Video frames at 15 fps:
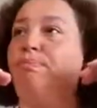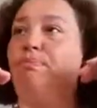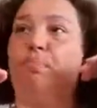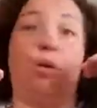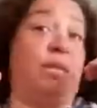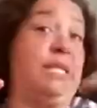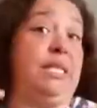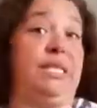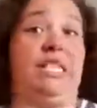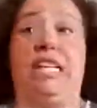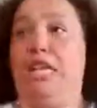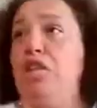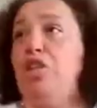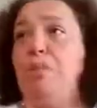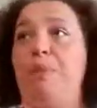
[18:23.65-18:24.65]

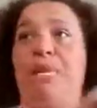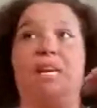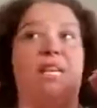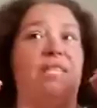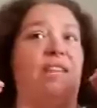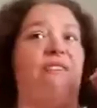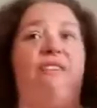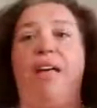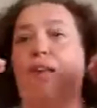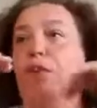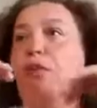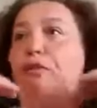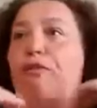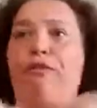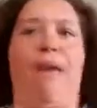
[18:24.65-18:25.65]
prestige, because I
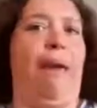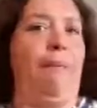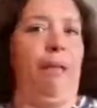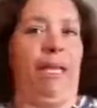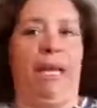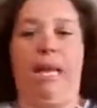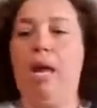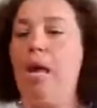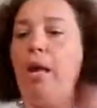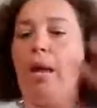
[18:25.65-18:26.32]
value family,